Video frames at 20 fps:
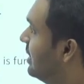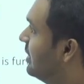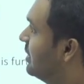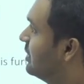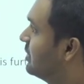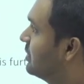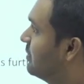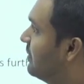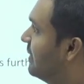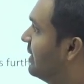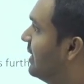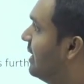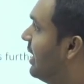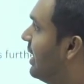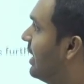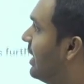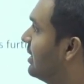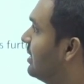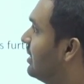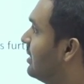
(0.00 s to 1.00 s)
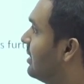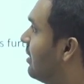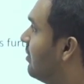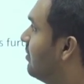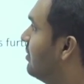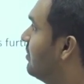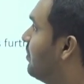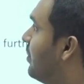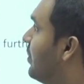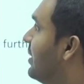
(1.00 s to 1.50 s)
So when an angle around
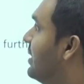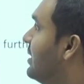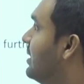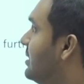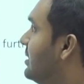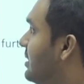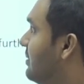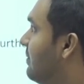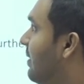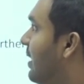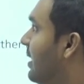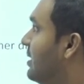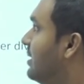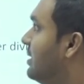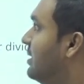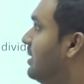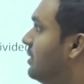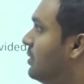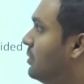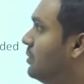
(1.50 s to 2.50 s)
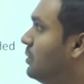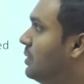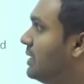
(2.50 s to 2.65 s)
a point is divided into